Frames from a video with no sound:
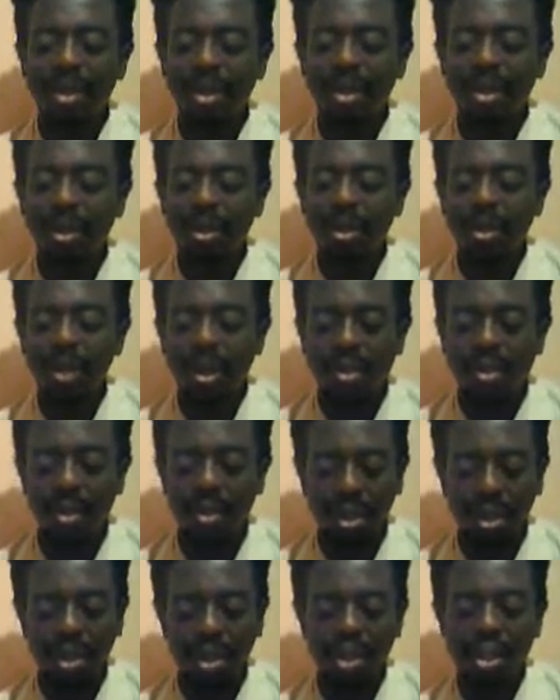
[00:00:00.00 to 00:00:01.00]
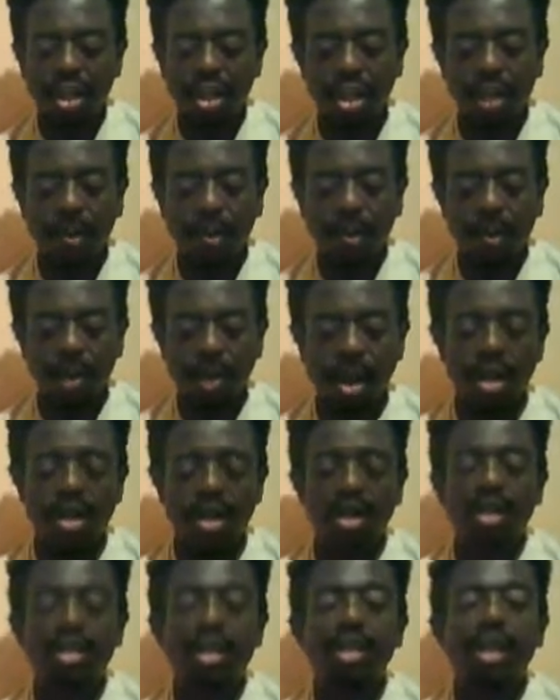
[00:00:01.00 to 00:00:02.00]
limitation number
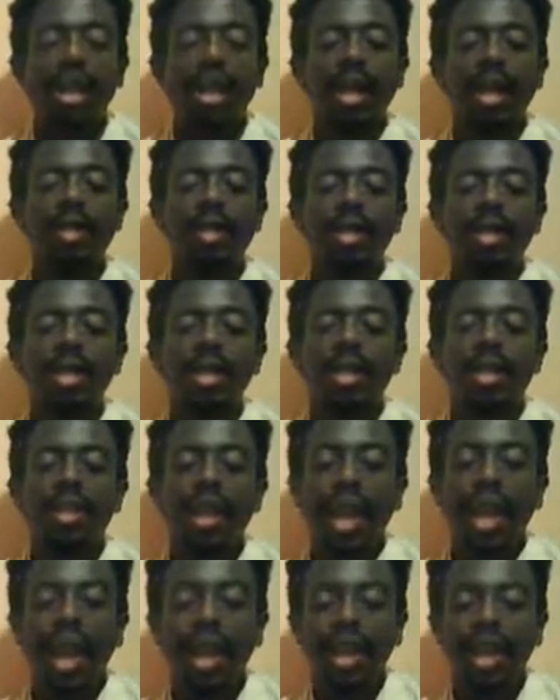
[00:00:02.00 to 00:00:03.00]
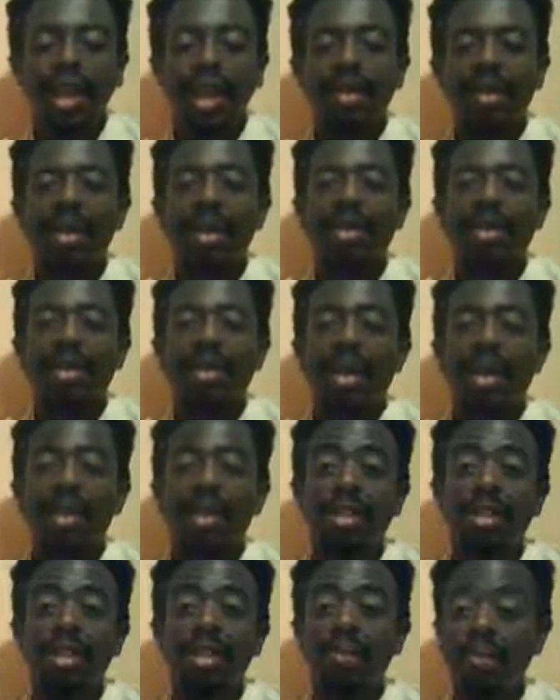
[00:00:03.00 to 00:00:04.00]
1 is that the I character
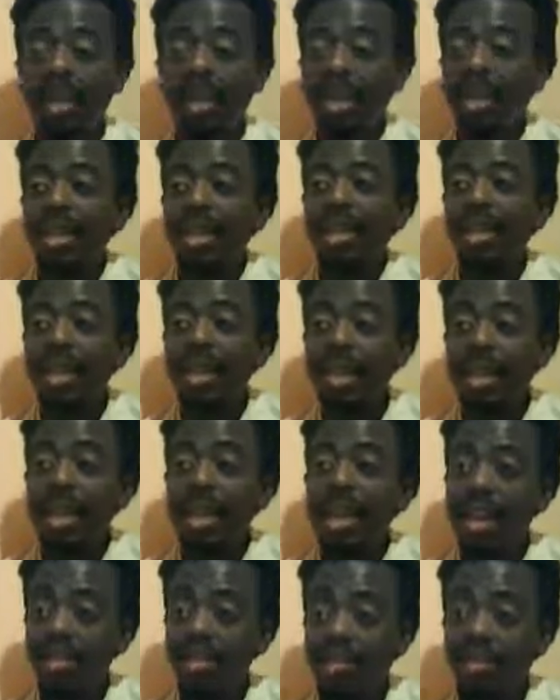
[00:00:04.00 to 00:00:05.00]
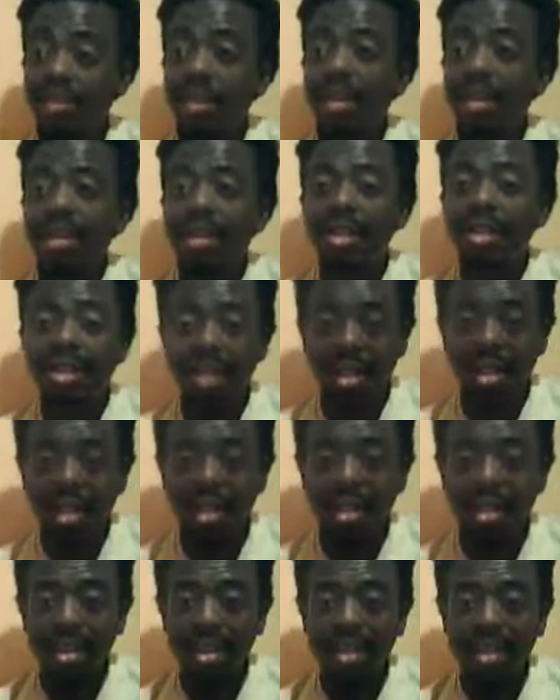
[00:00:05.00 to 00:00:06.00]
has to be in every
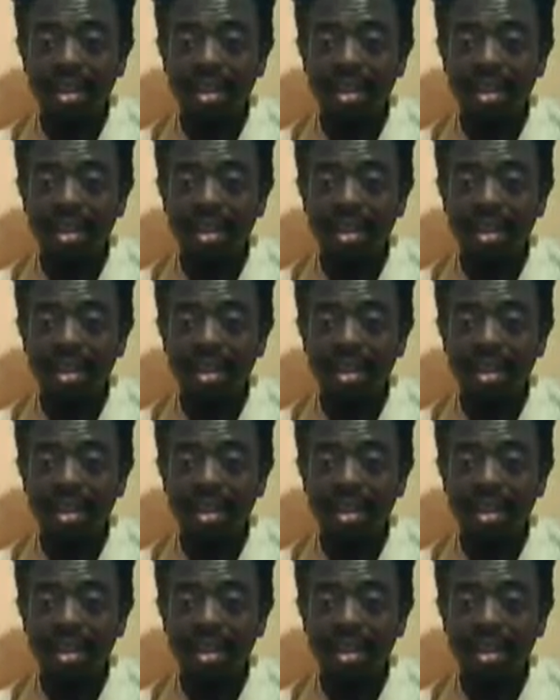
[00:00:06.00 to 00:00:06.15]
scene.